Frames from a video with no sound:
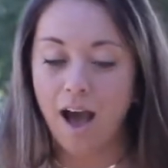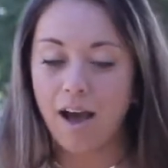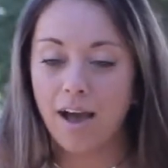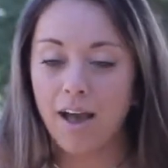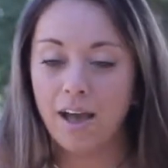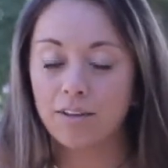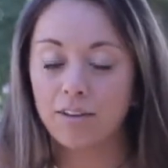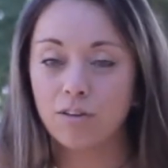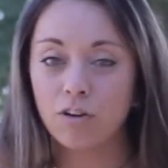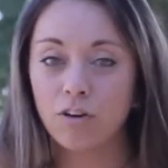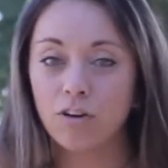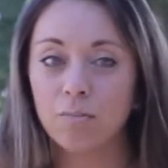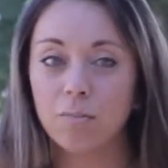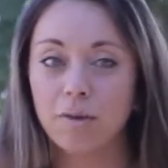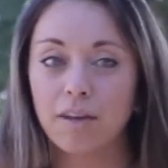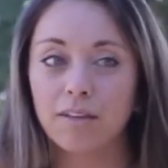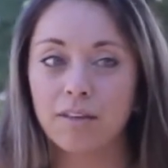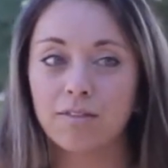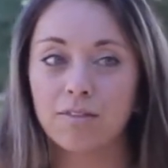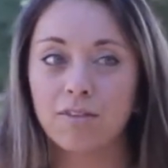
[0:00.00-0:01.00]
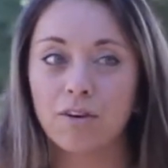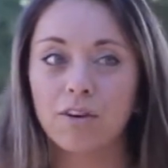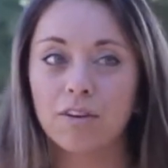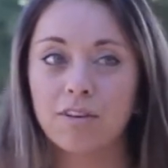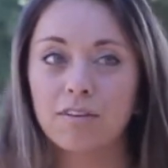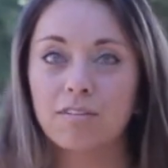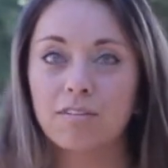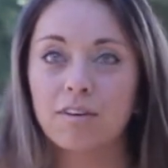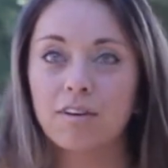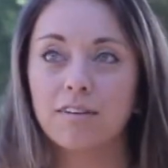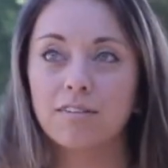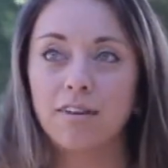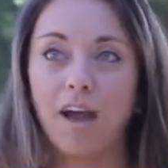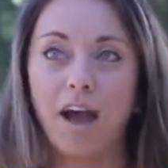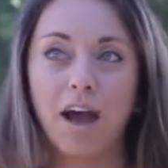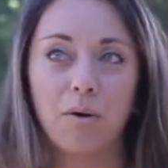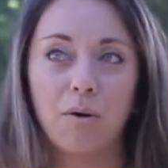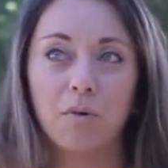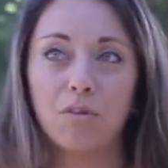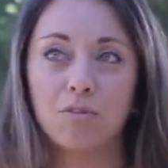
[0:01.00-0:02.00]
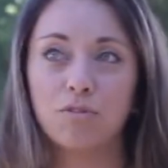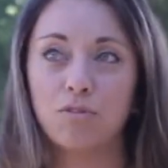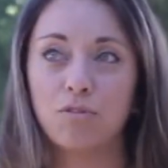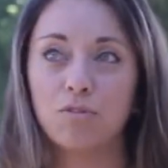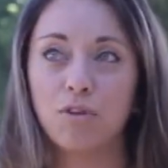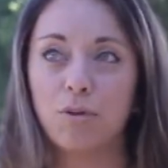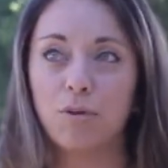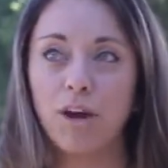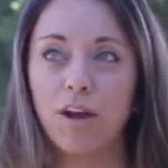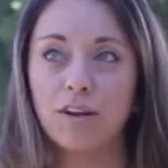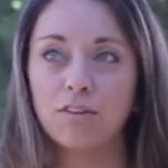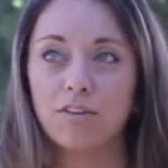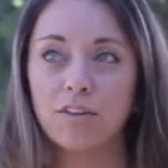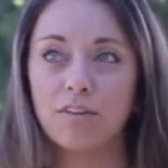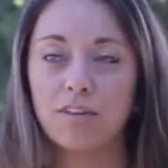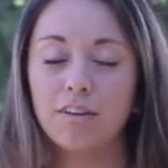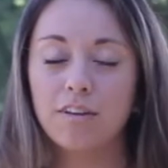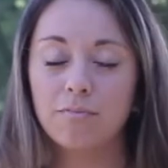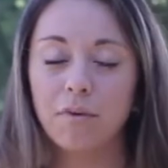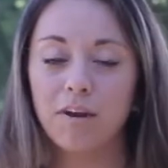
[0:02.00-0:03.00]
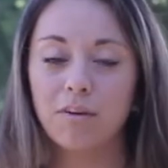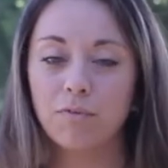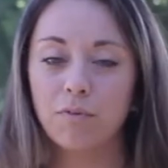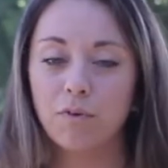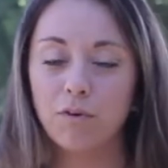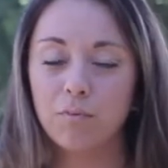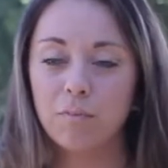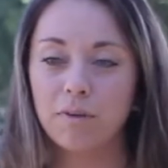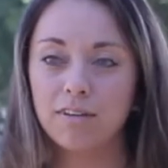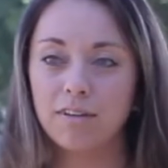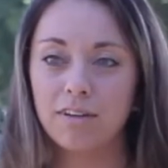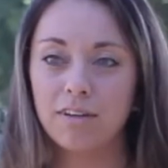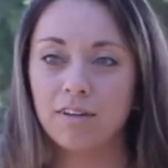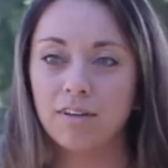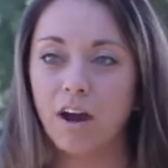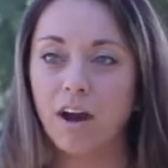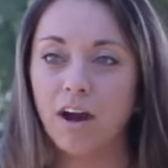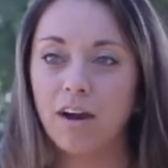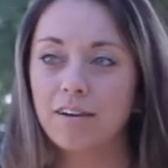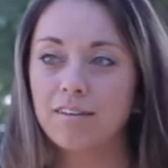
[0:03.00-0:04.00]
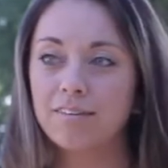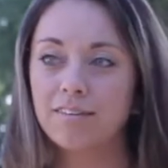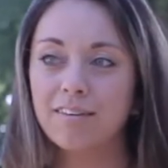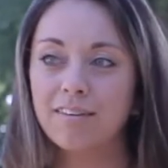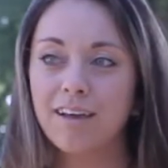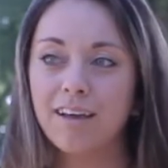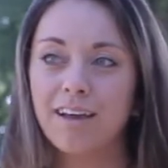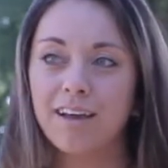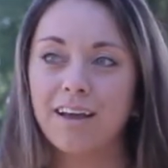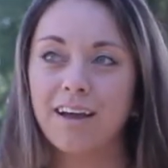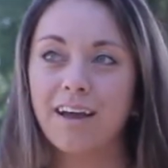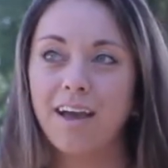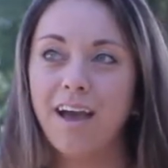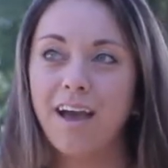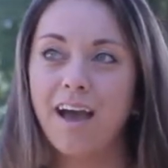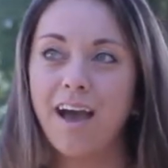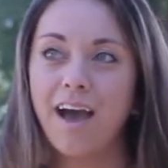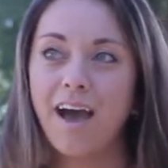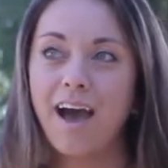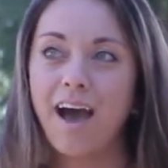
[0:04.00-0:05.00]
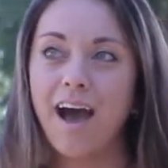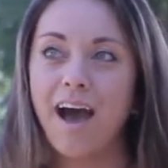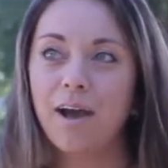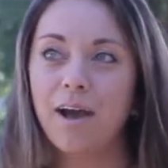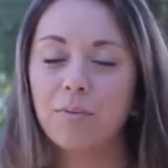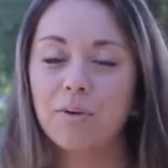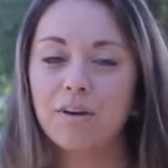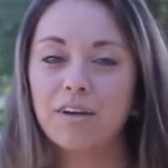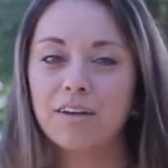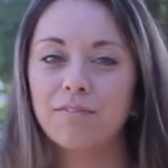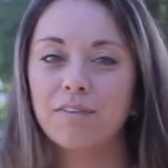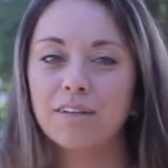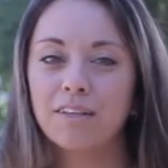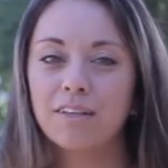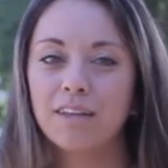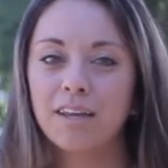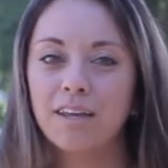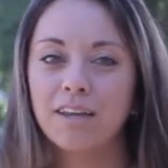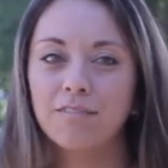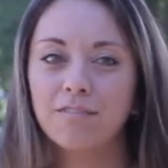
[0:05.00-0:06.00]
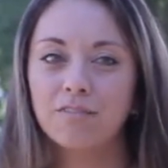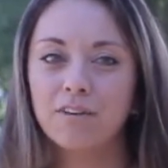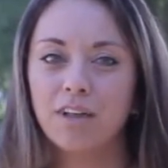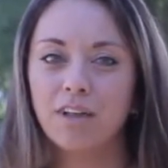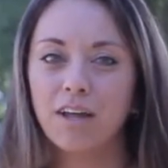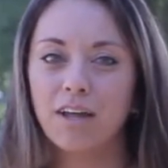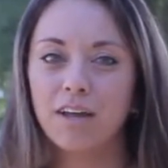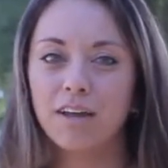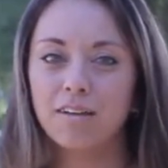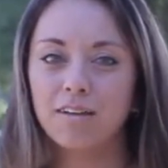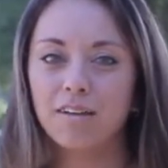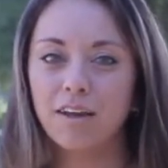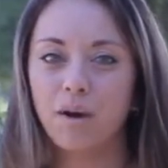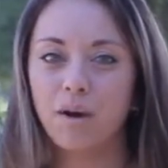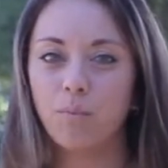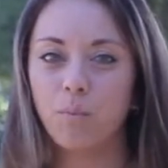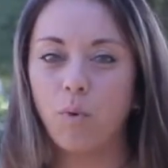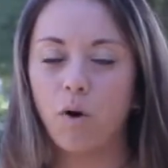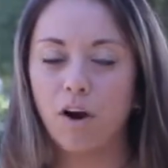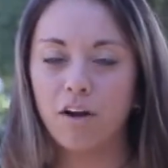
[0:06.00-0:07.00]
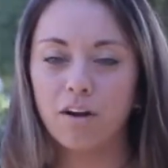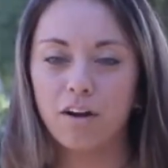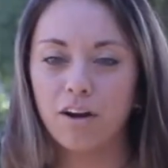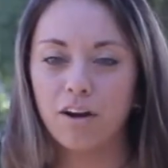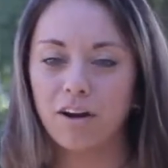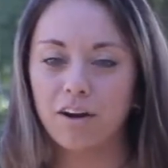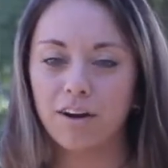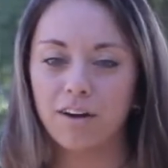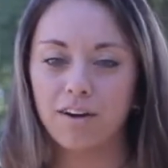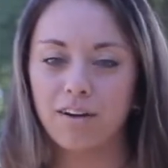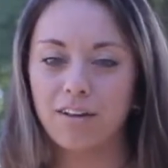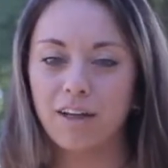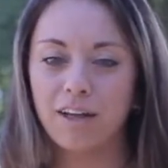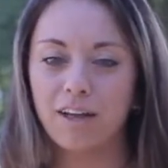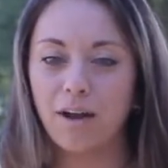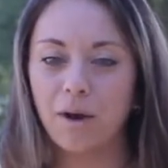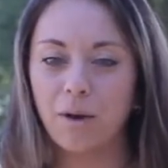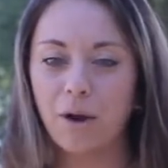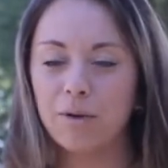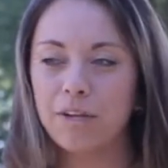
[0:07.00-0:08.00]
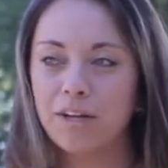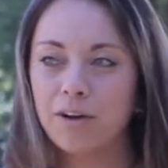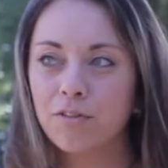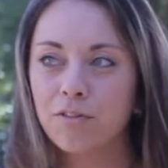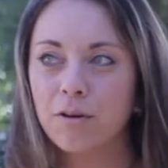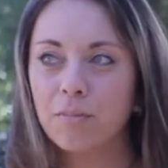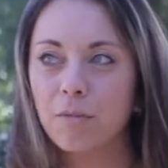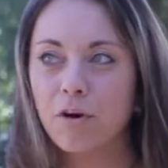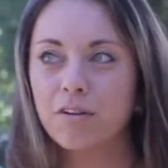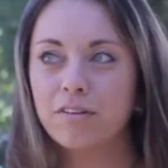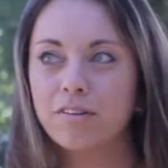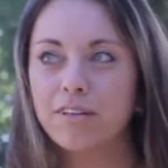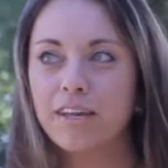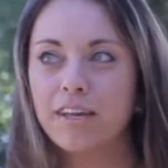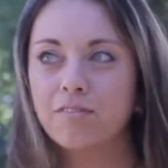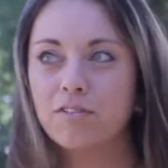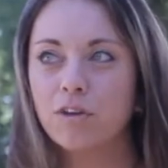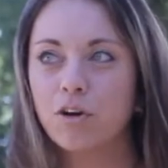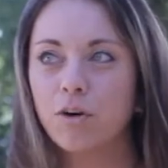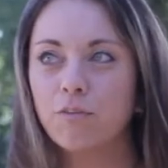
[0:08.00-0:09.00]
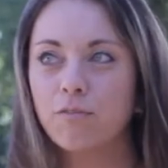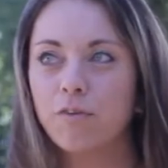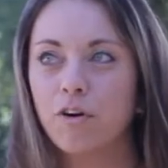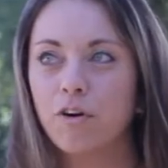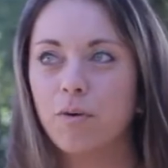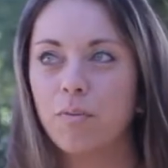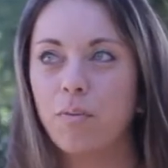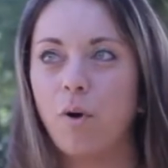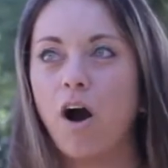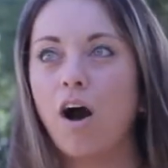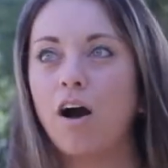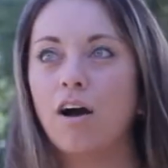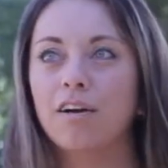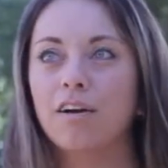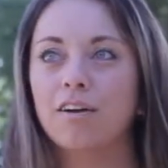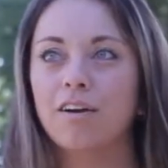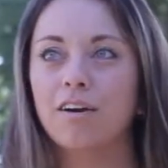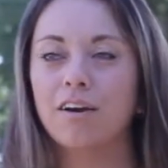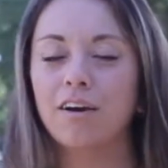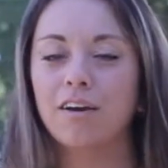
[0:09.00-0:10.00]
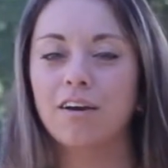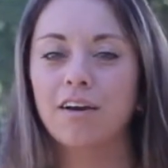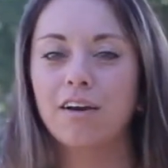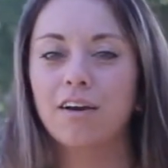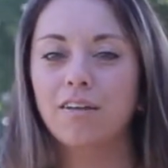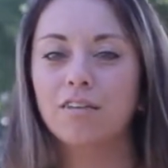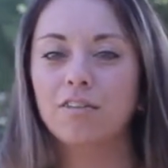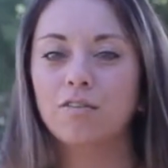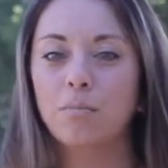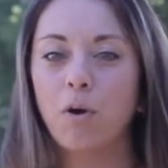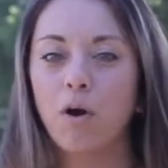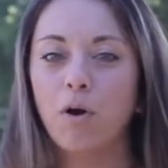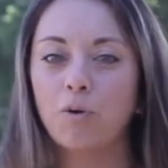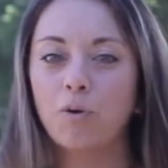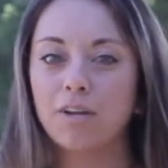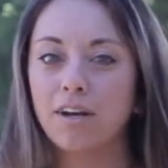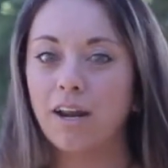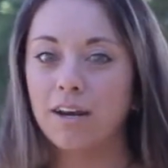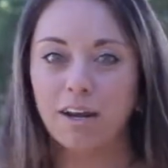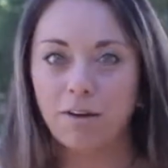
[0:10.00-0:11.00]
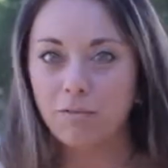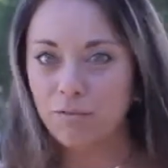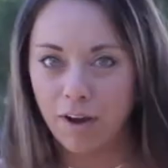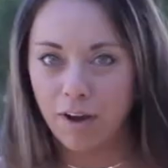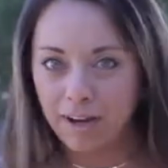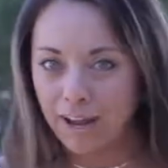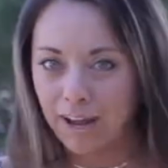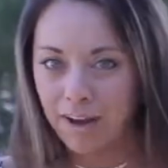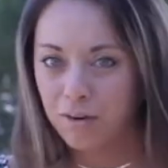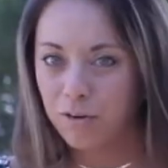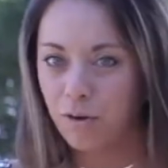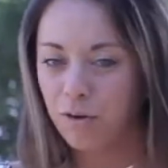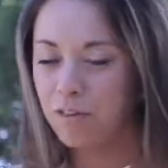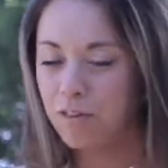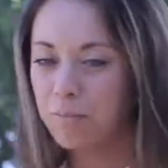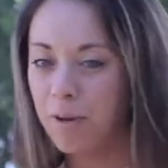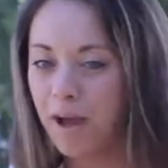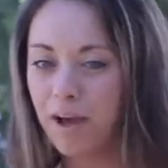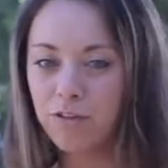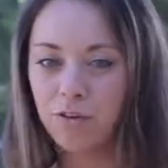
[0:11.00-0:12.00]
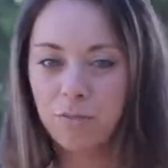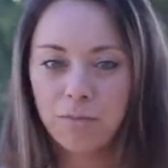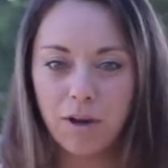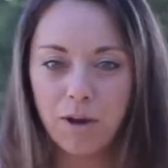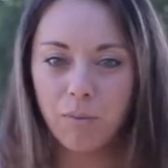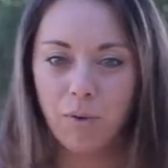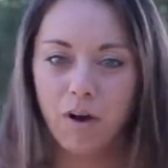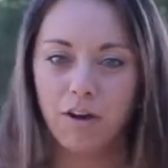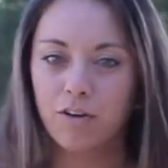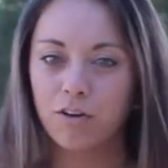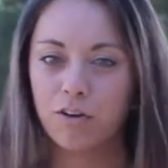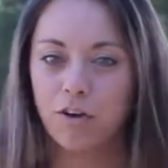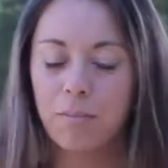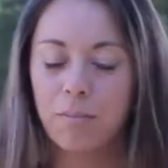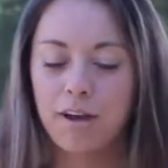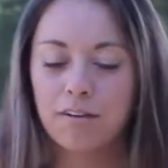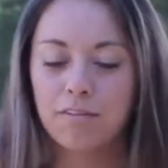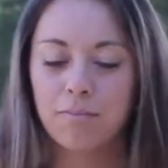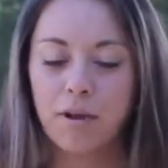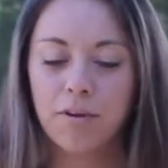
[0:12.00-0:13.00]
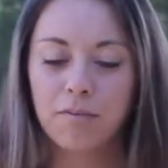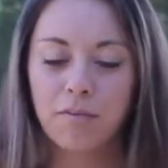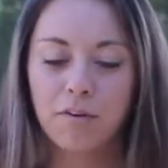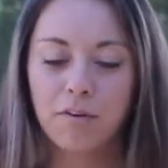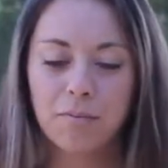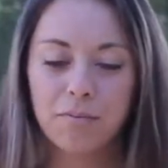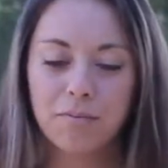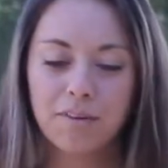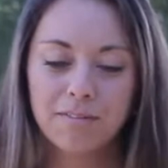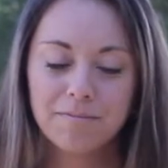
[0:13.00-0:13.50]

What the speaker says: it took me 36 hours or so to actually leave my room and detox. Like, I wouldn't even leave to like get water. Like, I would hear them all leave to go for a walk or smoke, and I'd like run out, go to the bathroom, get water, and go back to my room.